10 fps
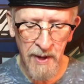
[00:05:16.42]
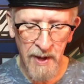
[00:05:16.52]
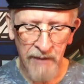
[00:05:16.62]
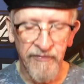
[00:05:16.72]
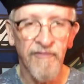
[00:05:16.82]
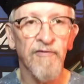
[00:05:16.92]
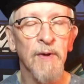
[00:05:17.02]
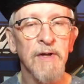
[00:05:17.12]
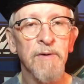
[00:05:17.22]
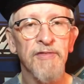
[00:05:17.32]
If you're
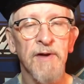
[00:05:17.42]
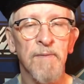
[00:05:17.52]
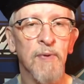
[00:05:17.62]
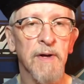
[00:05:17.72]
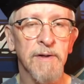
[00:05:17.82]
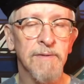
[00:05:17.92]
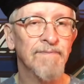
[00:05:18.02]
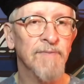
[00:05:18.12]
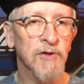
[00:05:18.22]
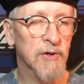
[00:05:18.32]
familiar with Unplugged,
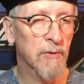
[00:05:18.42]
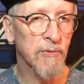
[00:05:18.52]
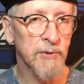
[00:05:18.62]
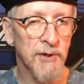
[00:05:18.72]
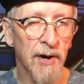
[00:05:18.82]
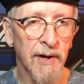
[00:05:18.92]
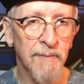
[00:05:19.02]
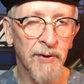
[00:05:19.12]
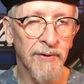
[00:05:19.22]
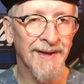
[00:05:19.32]
you know what we're talking
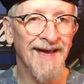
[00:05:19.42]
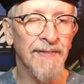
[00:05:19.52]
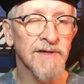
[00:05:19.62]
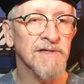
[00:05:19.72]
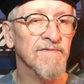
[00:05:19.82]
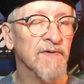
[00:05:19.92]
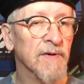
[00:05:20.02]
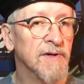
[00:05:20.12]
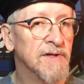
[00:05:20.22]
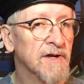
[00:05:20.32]
about. Again, this is
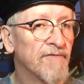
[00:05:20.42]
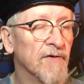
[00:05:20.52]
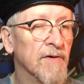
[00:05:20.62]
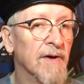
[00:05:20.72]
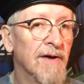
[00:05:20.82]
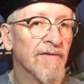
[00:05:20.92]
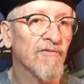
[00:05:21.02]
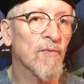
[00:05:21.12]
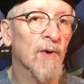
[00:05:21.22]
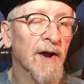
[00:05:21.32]
very different
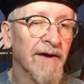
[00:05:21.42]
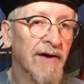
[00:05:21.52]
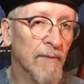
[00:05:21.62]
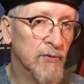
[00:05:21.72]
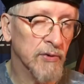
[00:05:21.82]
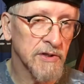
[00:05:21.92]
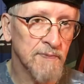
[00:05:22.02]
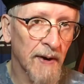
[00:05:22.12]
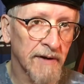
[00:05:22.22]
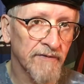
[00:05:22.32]
from what I come to
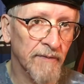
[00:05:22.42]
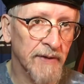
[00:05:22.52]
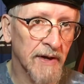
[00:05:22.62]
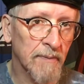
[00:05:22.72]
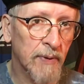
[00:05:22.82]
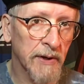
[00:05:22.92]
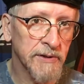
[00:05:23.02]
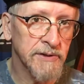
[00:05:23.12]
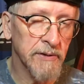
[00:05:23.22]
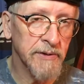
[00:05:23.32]
expect from the Unplugged
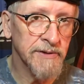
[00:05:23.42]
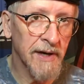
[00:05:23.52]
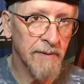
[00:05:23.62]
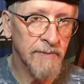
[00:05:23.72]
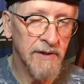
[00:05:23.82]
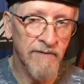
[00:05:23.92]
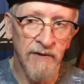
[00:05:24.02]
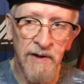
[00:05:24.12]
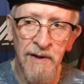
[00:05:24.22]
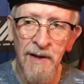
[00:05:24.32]
series on
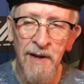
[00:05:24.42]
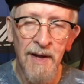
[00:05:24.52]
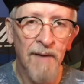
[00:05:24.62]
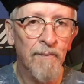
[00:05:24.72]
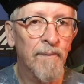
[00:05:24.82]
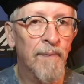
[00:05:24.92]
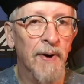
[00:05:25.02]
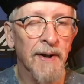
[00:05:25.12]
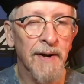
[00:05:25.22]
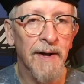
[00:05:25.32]
MTV.
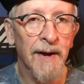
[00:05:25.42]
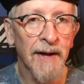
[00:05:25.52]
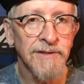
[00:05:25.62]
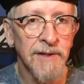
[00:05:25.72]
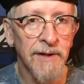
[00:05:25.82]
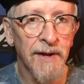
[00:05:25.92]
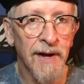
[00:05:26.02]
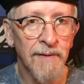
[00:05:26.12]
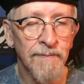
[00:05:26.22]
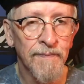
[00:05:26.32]
But an excellent
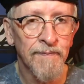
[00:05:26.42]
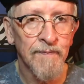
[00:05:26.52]
album.